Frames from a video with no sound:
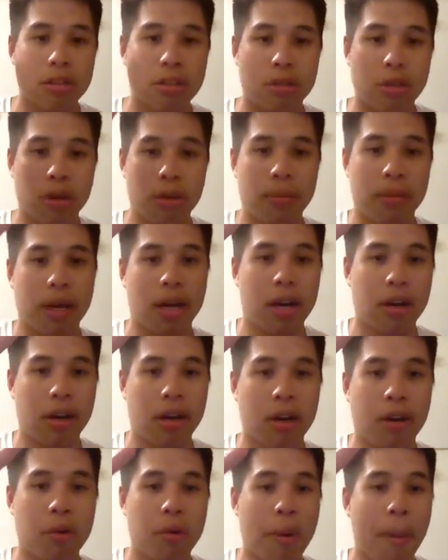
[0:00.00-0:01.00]

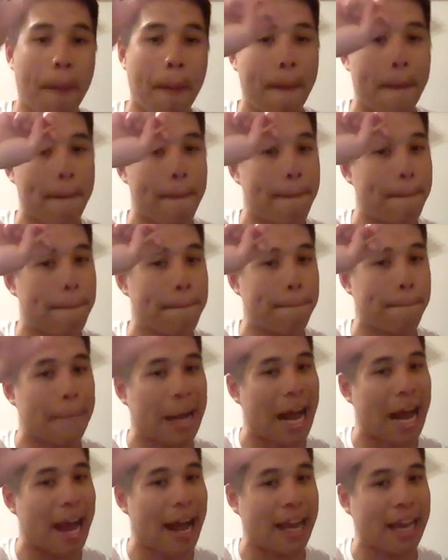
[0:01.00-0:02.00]
tomorrow.
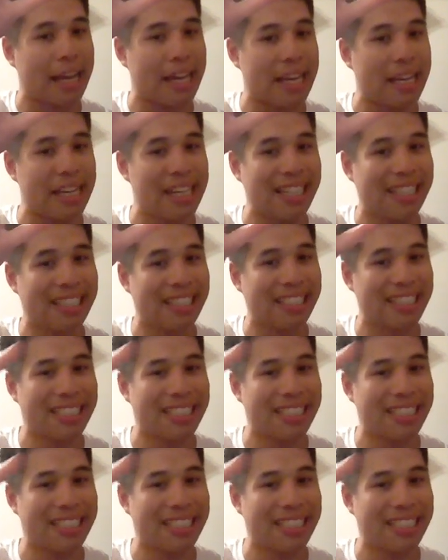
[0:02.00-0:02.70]
Bye.